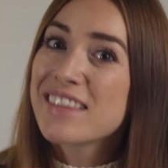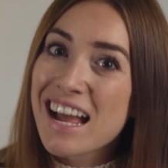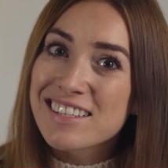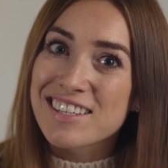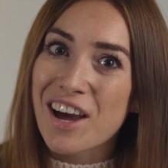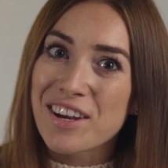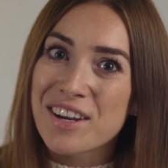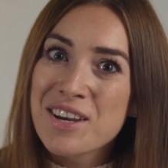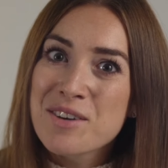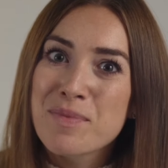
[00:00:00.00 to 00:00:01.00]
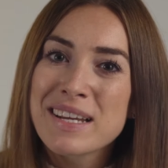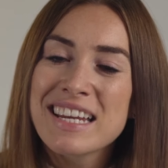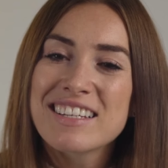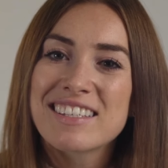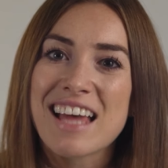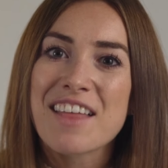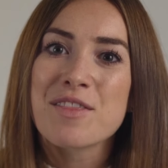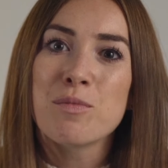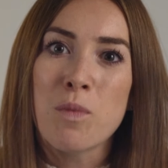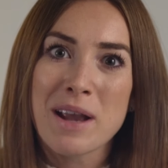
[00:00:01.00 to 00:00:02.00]
that's done, we need to set
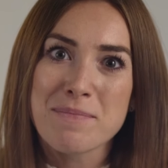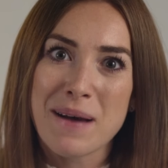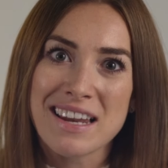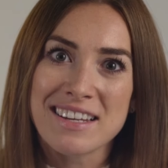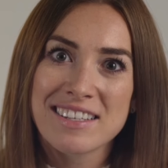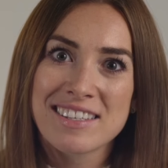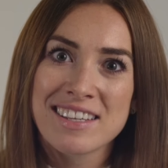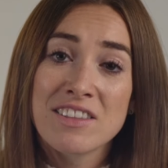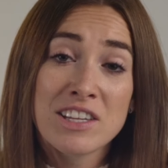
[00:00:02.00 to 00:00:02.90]
the white balance.